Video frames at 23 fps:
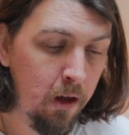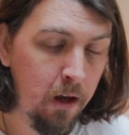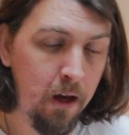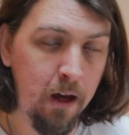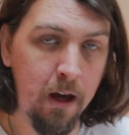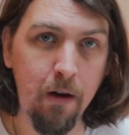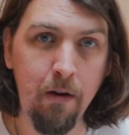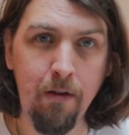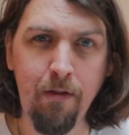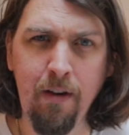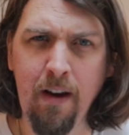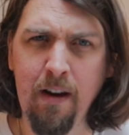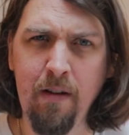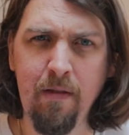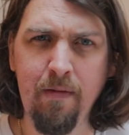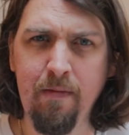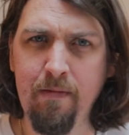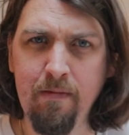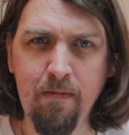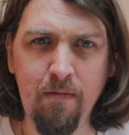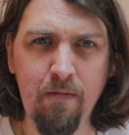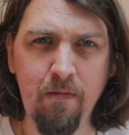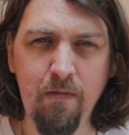We've had
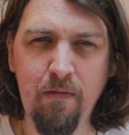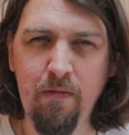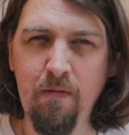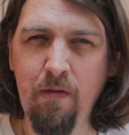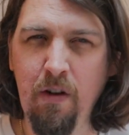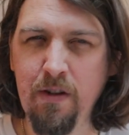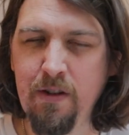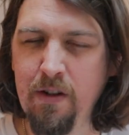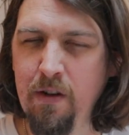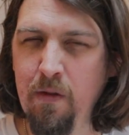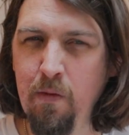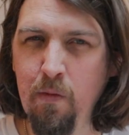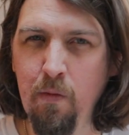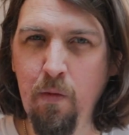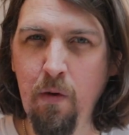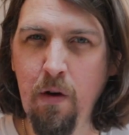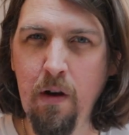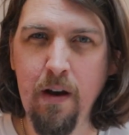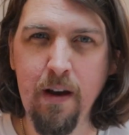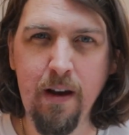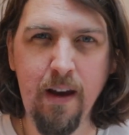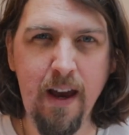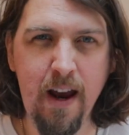
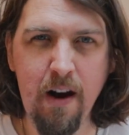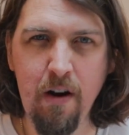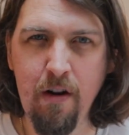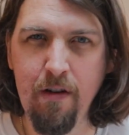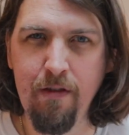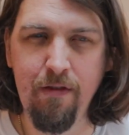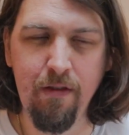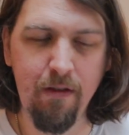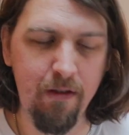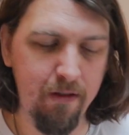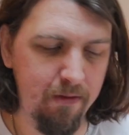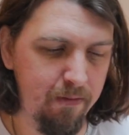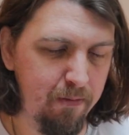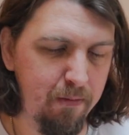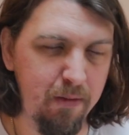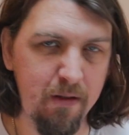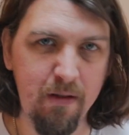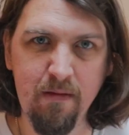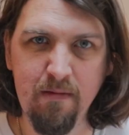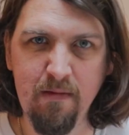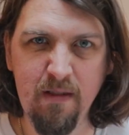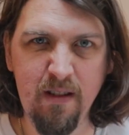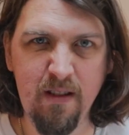Ross-on-Wye, Hereford,
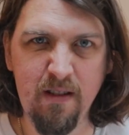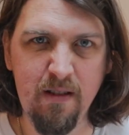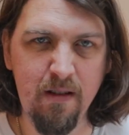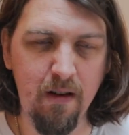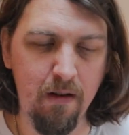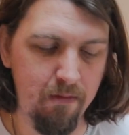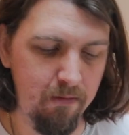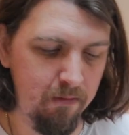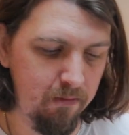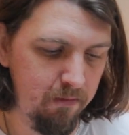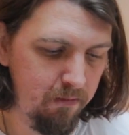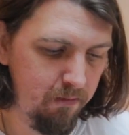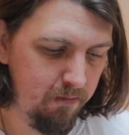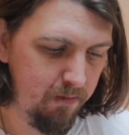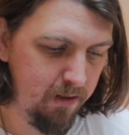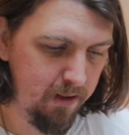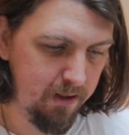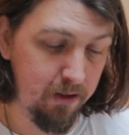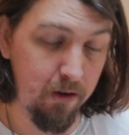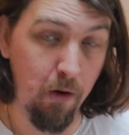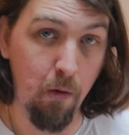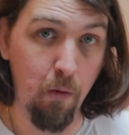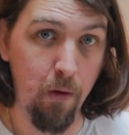but that's not
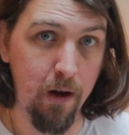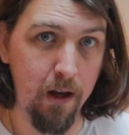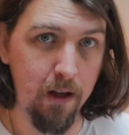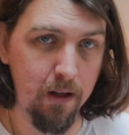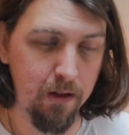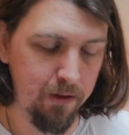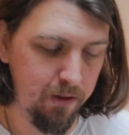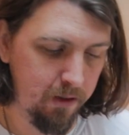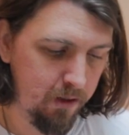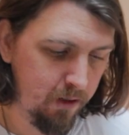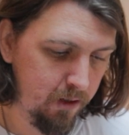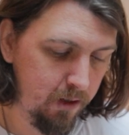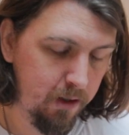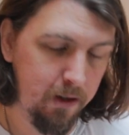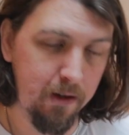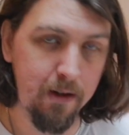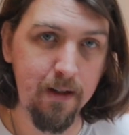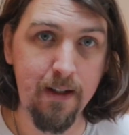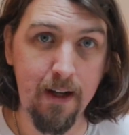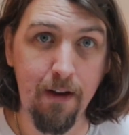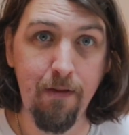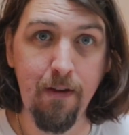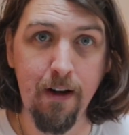Wales.
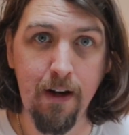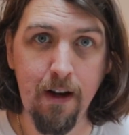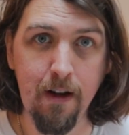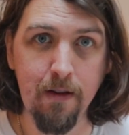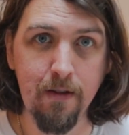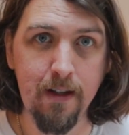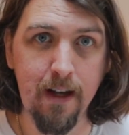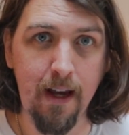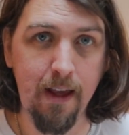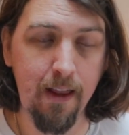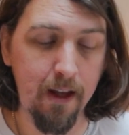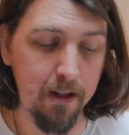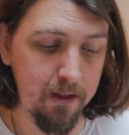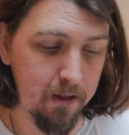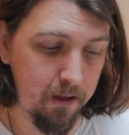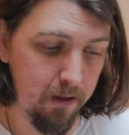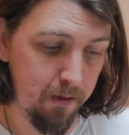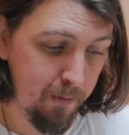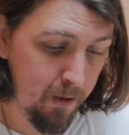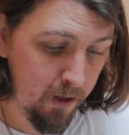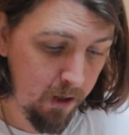Definitely don't say that to them.